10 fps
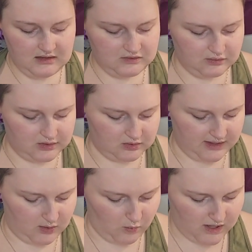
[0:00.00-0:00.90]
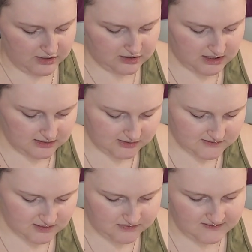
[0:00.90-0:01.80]
do little like watercolor or
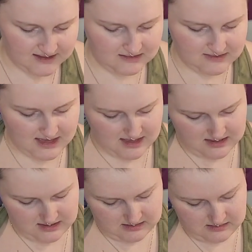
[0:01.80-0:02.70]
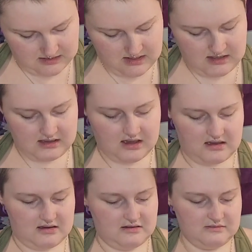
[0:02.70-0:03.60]
something like that,
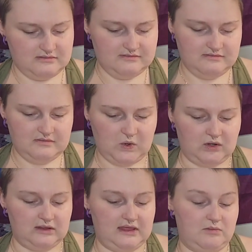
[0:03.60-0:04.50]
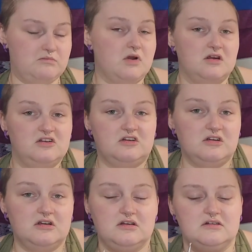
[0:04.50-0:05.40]
or like
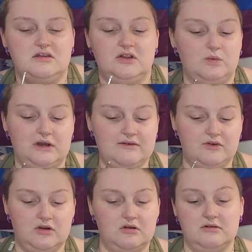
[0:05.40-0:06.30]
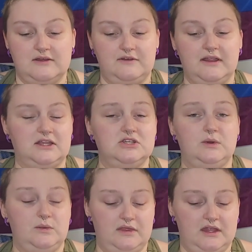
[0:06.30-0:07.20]
marker, you know, whatever I feel like
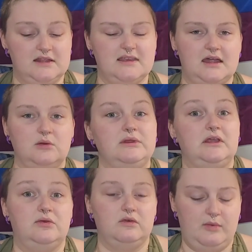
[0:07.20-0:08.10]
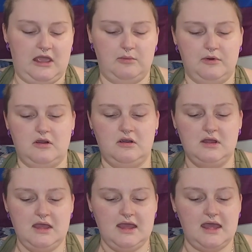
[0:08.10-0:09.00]
doing with it, it's not going to bleed through the paper.
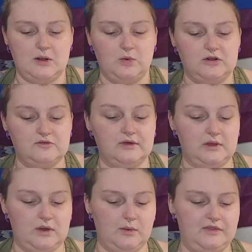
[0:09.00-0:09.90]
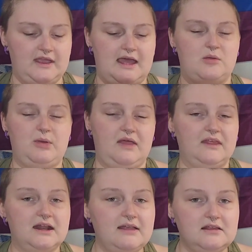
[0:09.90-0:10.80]
And it works really well with the kind of pen
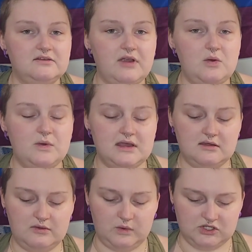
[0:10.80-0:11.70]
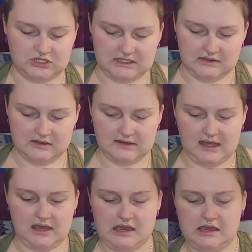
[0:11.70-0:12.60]
that I like to write with, which is
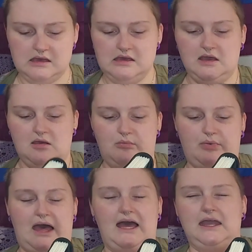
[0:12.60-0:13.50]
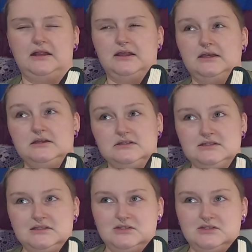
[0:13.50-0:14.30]
a Pilot